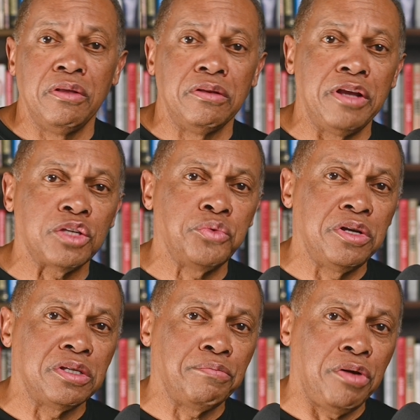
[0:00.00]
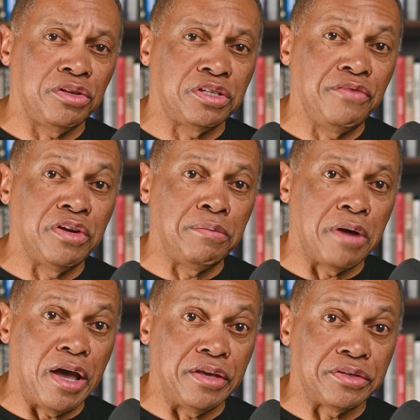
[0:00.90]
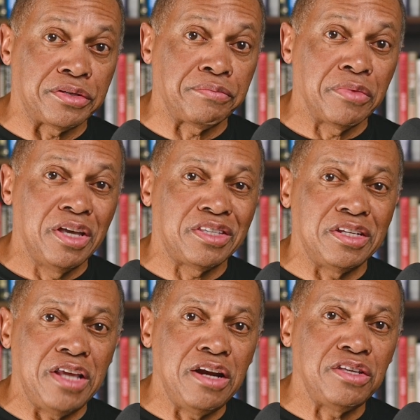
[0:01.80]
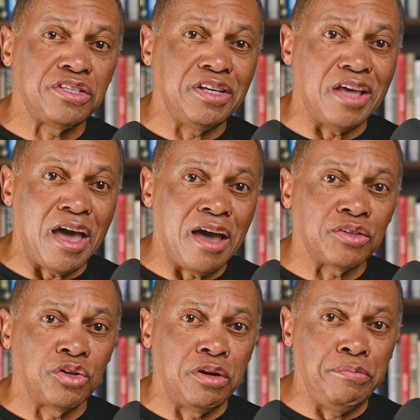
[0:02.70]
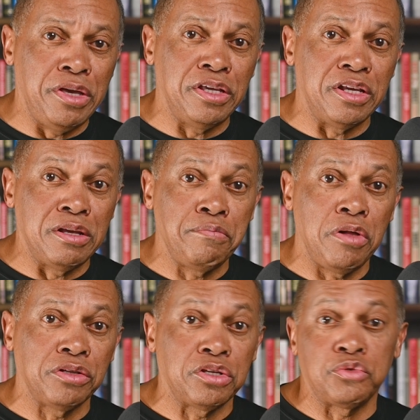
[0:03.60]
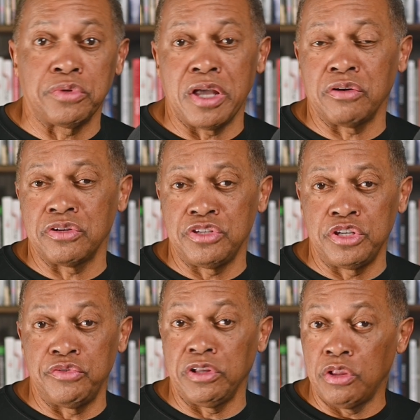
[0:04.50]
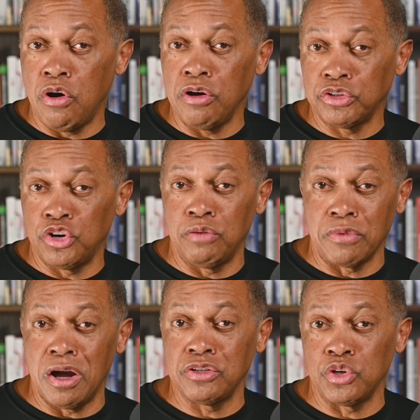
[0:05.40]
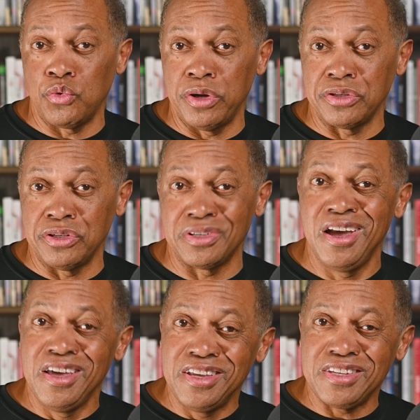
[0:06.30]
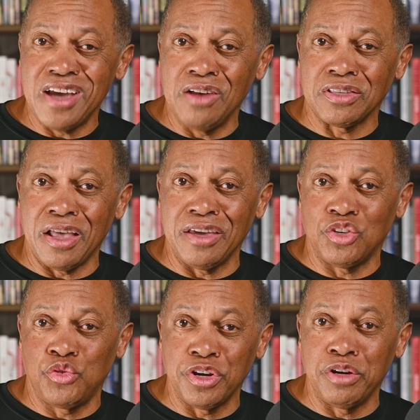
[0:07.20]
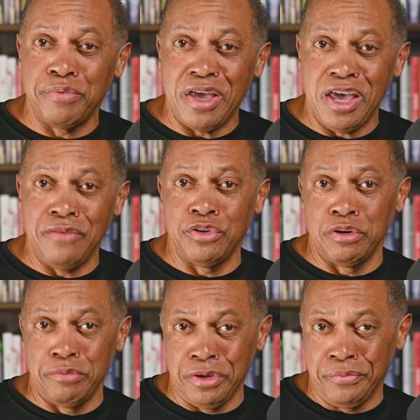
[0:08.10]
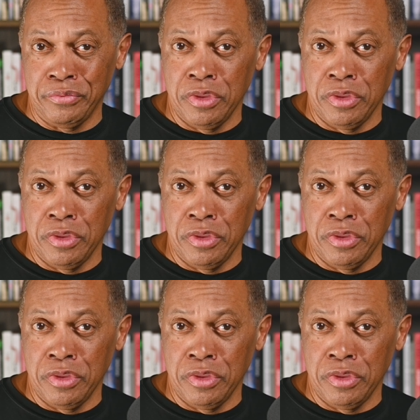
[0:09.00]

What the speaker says: The next one is impulsivity bias. It's the tendency to act on immediate impulses without considering long-term consequences. This sounds like triggered behavior to me.